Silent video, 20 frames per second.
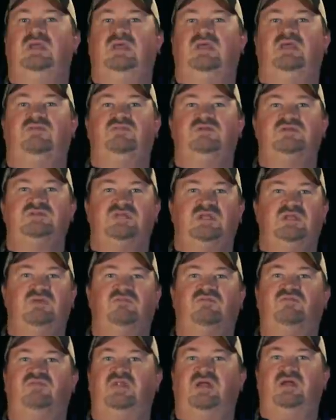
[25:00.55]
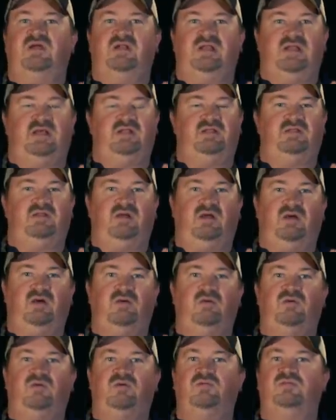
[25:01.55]
If you see them flaring out of the
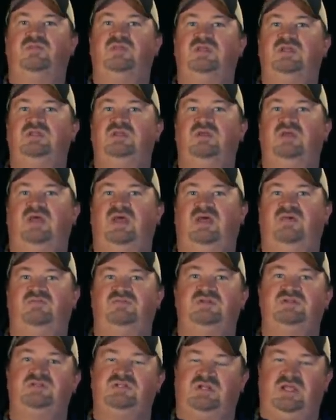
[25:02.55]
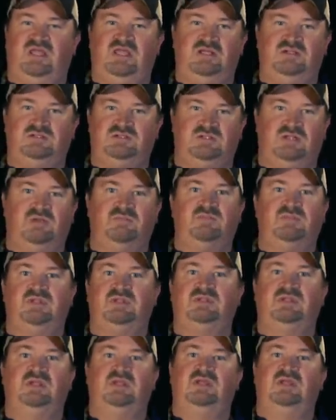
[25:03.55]
hole, then you have to change something.